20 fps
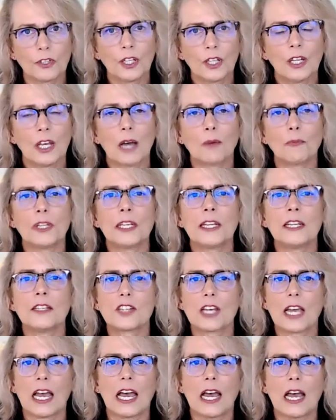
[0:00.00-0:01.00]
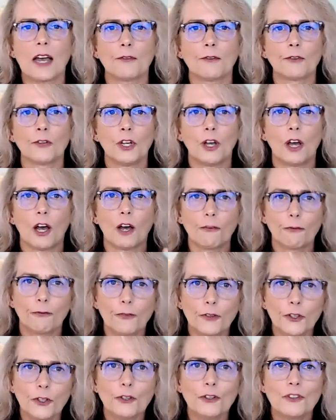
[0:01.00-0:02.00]
And we need to have our
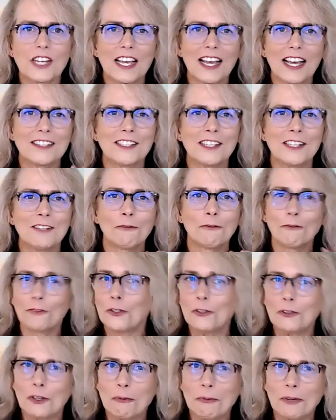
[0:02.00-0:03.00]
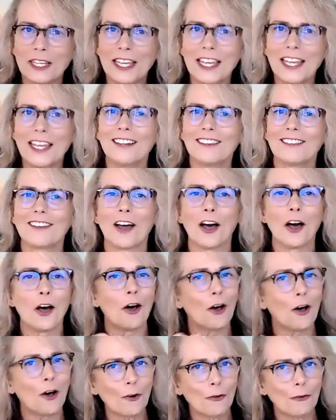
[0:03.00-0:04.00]
food, as in food that we eat, our
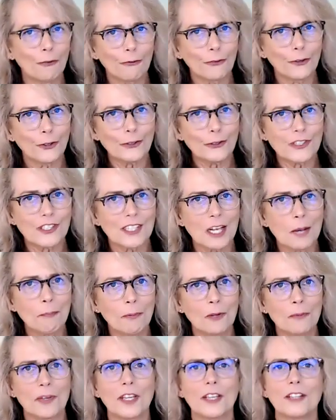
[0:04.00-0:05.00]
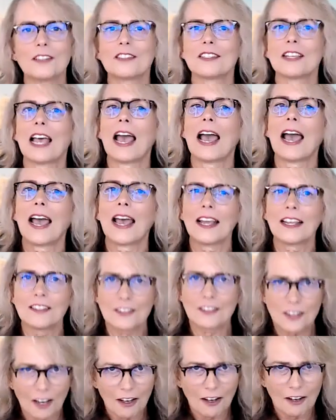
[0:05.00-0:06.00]
whole food supplements, and
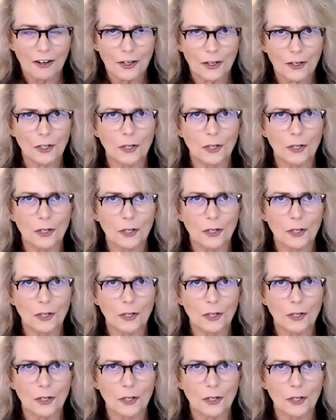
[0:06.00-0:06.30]
our herbal